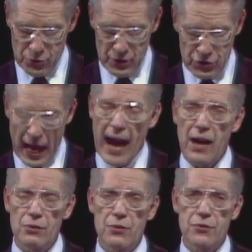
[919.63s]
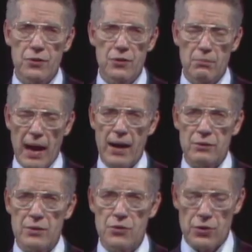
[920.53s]
resound through the
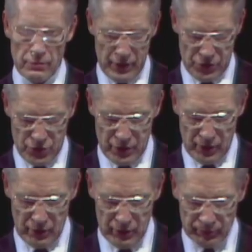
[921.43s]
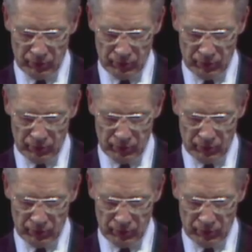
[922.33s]
mountains of Israel.